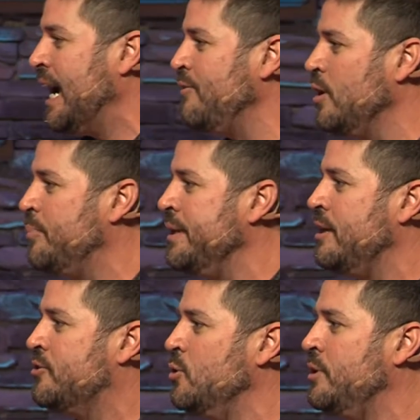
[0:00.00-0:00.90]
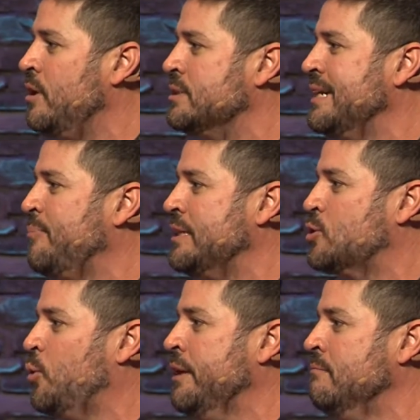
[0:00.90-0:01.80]
I've only been here two years and everybody's
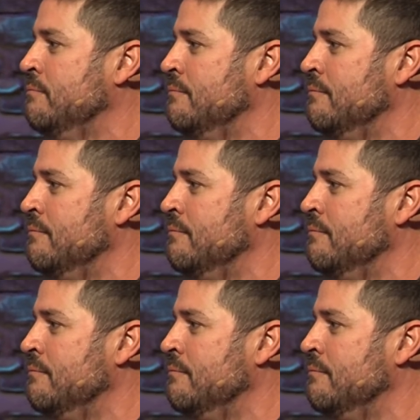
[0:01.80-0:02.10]
quitting.